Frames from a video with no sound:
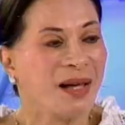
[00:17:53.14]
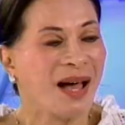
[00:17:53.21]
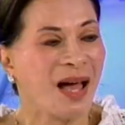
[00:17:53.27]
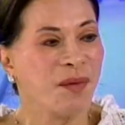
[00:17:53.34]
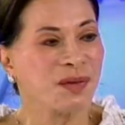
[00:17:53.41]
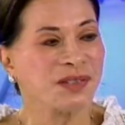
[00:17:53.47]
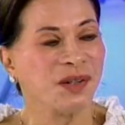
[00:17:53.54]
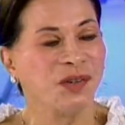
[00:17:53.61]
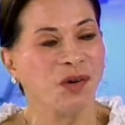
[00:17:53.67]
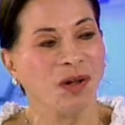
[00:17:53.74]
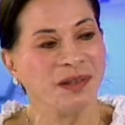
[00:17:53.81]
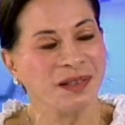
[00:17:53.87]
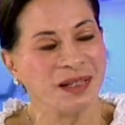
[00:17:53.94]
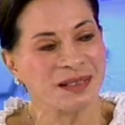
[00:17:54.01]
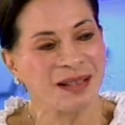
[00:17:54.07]
I was
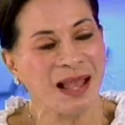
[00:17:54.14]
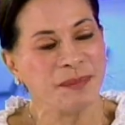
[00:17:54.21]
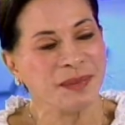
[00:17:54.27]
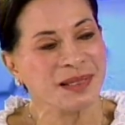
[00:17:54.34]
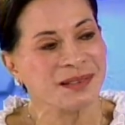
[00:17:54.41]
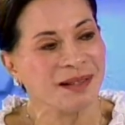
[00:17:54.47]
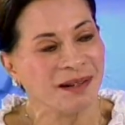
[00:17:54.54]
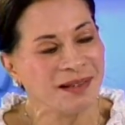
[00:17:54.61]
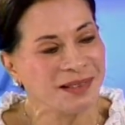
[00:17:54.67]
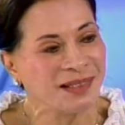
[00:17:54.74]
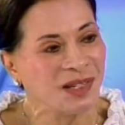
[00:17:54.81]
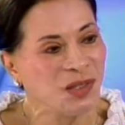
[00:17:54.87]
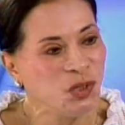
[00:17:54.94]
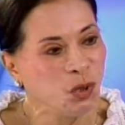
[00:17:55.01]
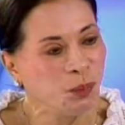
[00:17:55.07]
enrolled in Islamic studies in